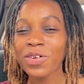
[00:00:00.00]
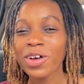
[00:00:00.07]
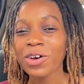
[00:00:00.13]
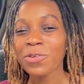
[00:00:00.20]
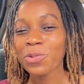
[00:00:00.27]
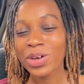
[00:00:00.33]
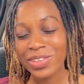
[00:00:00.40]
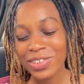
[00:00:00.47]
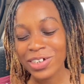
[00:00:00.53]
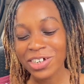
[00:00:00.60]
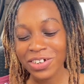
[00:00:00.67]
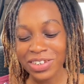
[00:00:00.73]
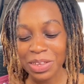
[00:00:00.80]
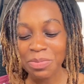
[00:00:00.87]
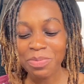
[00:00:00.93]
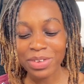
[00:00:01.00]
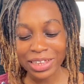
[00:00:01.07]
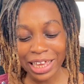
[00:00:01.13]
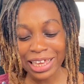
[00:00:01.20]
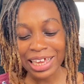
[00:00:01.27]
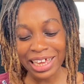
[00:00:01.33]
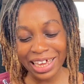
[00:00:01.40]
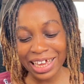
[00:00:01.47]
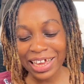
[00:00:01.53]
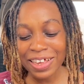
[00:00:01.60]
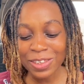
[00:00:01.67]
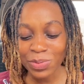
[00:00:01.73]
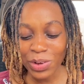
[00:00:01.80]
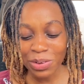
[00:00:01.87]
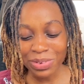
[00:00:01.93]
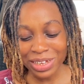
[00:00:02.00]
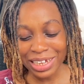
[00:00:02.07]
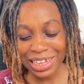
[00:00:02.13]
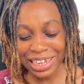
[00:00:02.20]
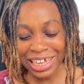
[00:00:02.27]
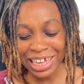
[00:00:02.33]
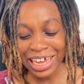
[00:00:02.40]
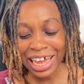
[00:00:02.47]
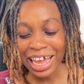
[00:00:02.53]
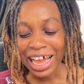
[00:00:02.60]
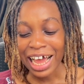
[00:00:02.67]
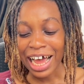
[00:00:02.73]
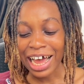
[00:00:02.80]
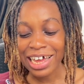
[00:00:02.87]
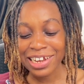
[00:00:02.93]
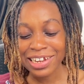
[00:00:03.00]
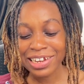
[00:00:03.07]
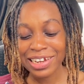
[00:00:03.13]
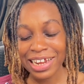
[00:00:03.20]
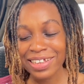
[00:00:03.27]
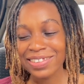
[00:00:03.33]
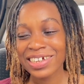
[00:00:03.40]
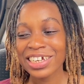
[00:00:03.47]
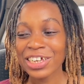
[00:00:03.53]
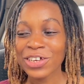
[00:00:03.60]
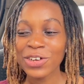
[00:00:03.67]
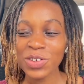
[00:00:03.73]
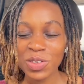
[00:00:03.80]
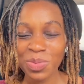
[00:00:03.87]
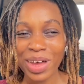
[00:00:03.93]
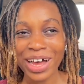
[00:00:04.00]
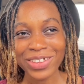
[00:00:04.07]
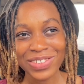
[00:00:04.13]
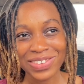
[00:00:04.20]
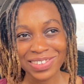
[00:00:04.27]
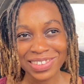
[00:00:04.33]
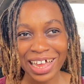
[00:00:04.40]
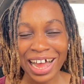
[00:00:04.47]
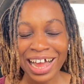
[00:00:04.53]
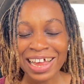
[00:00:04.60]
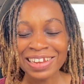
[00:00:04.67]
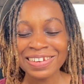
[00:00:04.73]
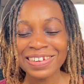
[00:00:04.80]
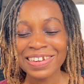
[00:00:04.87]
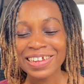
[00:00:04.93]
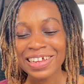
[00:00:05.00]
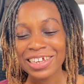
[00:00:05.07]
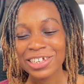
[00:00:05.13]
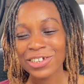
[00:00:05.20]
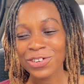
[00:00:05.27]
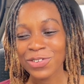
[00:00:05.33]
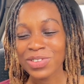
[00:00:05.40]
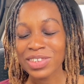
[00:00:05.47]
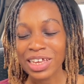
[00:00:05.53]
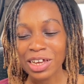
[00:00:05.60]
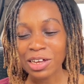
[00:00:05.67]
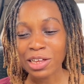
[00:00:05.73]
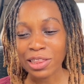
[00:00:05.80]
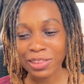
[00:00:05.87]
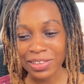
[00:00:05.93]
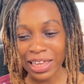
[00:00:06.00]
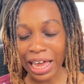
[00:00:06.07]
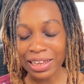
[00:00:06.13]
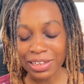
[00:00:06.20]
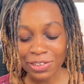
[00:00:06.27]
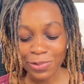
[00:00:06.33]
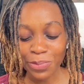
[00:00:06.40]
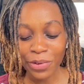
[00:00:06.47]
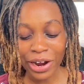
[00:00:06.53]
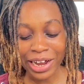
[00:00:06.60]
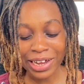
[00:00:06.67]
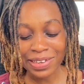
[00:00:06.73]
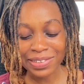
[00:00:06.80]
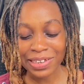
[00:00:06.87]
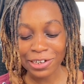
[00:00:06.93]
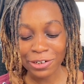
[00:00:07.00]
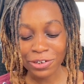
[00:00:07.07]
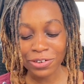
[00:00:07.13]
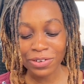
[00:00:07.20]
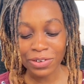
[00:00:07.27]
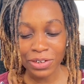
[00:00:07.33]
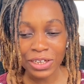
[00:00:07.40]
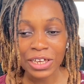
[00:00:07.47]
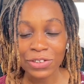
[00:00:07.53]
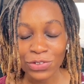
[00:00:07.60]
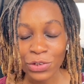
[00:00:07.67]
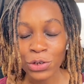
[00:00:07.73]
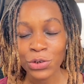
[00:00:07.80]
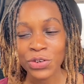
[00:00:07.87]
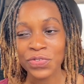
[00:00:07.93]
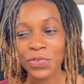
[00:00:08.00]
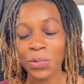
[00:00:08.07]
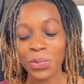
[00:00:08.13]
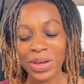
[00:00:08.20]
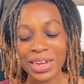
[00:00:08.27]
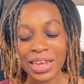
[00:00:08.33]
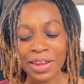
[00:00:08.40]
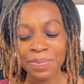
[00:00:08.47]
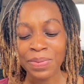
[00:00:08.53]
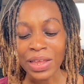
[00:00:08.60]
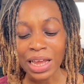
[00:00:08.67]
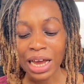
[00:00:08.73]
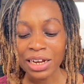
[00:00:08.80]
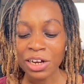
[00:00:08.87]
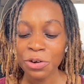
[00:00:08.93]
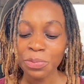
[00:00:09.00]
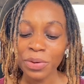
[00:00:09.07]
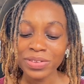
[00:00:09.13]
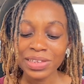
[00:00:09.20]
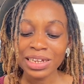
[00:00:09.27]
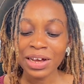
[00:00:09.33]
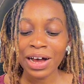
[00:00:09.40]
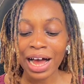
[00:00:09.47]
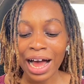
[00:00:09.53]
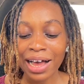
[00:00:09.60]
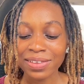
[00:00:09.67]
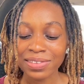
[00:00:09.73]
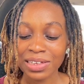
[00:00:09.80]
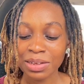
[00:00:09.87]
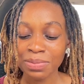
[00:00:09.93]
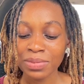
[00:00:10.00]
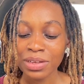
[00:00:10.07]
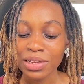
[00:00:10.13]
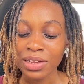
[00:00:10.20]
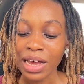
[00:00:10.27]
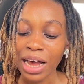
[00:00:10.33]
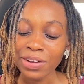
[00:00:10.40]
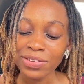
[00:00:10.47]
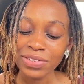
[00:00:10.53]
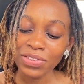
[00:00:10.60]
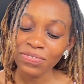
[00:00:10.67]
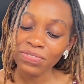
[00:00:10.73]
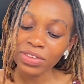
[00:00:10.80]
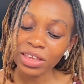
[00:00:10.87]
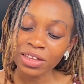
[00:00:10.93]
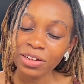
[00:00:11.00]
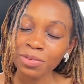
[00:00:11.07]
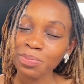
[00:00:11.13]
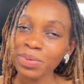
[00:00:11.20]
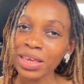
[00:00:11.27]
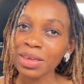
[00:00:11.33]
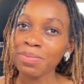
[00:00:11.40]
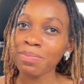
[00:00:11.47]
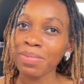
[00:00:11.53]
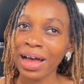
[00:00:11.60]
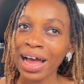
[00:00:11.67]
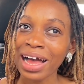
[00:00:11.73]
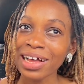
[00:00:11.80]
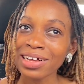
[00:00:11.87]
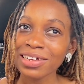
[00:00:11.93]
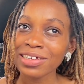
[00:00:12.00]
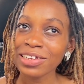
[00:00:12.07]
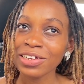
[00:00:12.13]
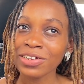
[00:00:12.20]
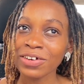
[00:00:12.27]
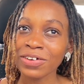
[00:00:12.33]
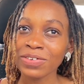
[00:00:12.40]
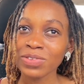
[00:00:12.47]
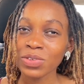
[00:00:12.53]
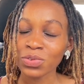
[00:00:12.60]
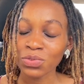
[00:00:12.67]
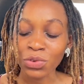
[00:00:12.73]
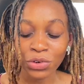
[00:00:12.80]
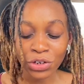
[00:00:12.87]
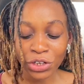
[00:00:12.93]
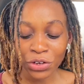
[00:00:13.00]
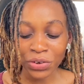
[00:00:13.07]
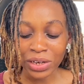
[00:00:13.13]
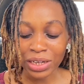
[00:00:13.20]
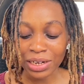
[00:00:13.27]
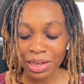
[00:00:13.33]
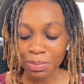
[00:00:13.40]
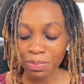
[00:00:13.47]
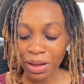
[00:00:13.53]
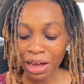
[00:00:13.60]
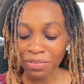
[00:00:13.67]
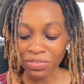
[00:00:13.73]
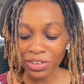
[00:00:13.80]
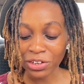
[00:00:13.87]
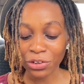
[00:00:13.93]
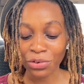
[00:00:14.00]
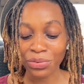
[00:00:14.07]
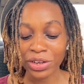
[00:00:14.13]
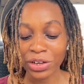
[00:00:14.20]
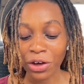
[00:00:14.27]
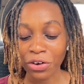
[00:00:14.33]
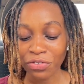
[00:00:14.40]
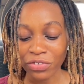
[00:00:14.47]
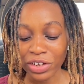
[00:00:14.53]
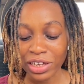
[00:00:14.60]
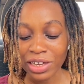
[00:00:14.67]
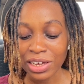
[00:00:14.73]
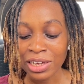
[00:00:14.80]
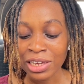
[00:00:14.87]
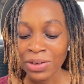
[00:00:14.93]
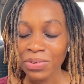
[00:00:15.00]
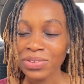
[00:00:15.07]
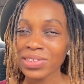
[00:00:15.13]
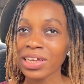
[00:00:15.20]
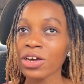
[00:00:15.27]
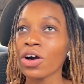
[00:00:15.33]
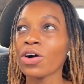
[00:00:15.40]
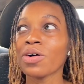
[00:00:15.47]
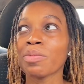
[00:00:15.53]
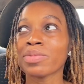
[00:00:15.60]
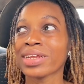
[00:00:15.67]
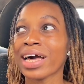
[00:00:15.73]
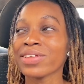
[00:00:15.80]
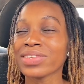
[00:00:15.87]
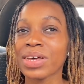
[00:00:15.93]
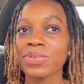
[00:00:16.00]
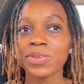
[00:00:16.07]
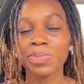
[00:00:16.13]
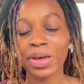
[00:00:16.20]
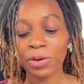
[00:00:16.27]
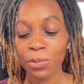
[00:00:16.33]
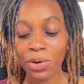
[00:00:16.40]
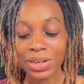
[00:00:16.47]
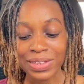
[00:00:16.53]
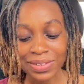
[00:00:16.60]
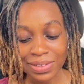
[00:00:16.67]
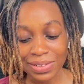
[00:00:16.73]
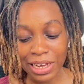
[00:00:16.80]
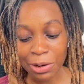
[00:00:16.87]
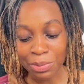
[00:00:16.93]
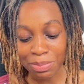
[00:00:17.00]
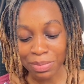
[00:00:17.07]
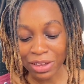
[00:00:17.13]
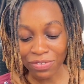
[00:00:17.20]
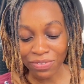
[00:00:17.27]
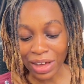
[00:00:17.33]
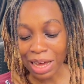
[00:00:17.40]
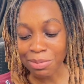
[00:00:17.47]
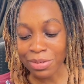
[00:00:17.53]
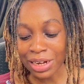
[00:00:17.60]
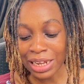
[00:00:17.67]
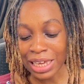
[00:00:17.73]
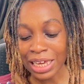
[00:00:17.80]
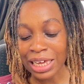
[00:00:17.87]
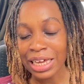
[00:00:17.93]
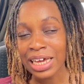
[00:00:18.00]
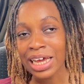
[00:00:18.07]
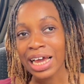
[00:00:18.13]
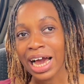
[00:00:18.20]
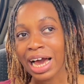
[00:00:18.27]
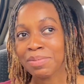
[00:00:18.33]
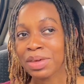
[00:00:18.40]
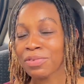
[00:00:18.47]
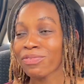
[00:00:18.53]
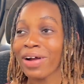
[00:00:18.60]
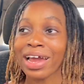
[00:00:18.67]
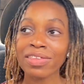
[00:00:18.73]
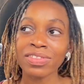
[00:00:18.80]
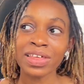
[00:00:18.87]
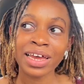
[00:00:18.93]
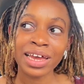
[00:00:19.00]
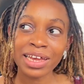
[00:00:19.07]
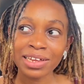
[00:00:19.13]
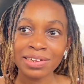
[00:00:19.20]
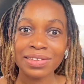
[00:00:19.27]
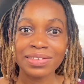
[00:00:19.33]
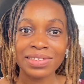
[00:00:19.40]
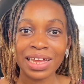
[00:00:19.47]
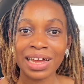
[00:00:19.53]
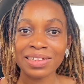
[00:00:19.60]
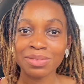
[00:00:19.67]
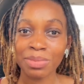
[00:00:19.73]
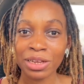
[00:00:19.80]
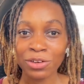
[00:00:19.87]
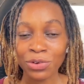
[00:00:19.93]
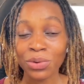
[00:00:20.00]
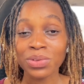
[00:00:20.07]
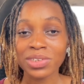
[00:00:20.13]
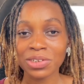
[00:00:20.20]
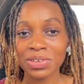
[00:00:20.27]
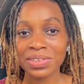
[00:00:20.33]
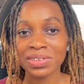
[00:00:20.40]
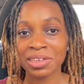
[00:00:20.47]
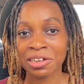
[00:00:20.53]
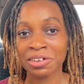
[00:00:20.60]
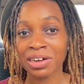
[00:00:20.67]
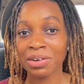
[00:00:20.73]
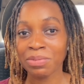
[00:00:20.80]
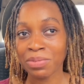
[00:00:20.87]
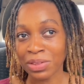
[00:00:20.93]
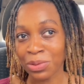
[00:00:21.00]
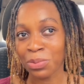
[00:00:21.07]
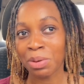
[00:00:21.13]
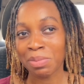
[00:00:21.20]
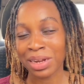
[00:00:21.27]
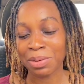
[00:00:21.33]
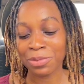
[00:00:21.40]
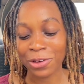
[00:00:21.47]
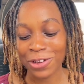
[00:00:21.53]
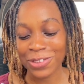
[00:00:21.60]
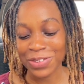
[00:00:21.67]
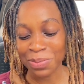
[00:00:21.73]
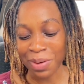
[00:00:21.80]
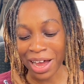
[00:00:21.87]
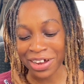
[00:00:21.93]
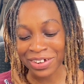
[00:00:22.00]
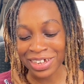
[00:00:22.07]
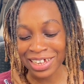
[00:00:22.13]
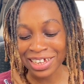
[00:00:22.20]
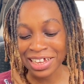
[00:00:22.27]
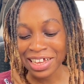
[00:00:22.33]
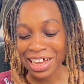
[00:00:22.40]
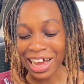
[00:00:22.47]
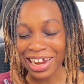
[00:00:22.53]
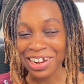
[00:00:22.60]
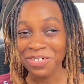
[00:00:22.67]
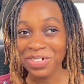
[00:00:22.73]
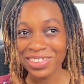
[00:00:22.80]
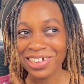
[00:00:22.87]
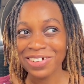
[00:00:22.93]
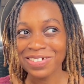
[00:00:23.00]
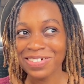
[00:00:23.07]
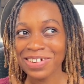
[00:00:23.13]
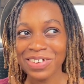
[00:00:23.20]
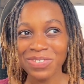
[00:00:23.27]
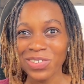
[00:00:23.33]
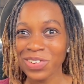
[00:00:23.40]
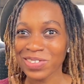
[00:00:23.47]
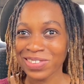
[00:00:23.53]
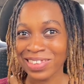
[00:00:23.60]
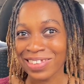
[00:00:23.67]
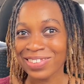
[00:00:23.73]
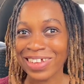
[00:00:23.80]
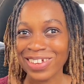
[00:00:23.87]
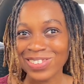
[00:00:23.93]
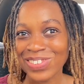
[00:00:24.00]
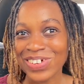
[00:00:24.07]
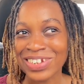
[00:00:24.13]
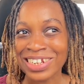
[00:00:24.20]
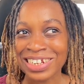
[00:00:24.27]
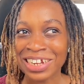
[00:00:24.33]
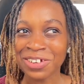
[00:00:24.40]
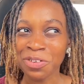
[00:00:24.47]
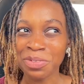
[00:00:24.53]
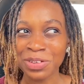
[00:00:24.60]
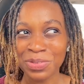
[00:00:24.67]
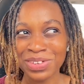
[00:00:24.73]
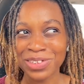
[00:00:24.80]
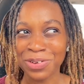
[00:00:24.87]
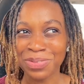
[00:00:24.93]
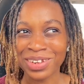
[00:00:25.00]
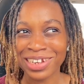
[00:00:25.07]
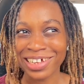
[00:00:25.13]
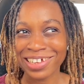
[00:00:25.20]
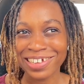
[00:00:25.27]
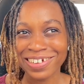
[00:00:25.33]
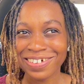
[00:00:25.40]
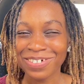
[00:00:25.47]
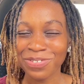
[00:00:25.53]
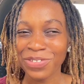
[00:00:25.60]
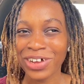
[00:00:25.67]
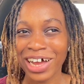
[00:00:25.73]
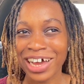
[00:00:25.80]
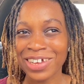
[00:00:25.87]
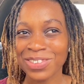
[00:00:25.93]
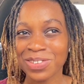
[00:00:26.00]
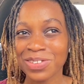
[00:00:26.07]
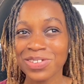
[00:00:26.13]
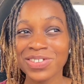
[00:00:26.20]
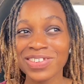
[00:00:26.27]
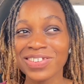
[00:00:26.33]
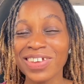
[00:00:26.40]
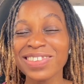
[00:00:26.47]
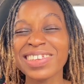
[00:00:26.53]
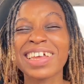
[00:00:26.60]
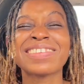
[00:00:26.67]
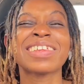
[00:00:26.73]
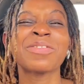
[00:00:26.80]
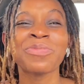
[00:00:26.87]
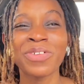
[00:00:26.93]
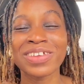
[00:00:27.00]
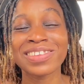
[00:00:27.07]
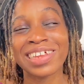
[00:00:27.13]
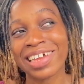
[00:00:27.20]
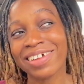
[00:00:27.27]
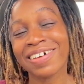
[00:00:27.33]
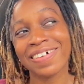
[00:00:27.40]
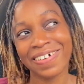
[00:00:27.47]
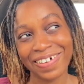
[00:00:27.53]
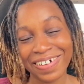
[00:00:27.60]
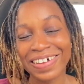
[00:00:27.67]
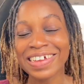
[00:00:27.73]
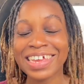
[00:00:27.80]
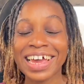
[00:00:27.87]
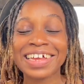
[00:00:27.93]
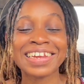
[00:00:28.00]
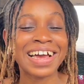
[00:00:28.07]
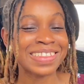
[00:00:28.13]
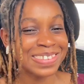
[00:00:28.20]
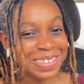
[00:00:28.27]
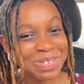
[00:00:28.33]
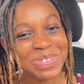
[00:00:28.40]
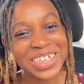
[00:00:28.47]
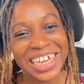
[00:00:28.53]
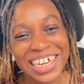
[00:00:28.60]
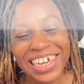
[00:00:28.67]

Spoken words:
Winter, they kiss publicly, and later he goes back to stand, to get his prize and his glory for winning. And the reporter now asked him, how does it feel being back, to rodeoing after your recovery? He was like, oh, I'm glad to have spent quality time with my family. I mean, right there in the stands, my daughter is here with the woman I'm going to marry. And then Winter, even though it's like sudden, and normally Winter will be like, roll her eyes. So she's just like celebrating, like, yeah, that's me.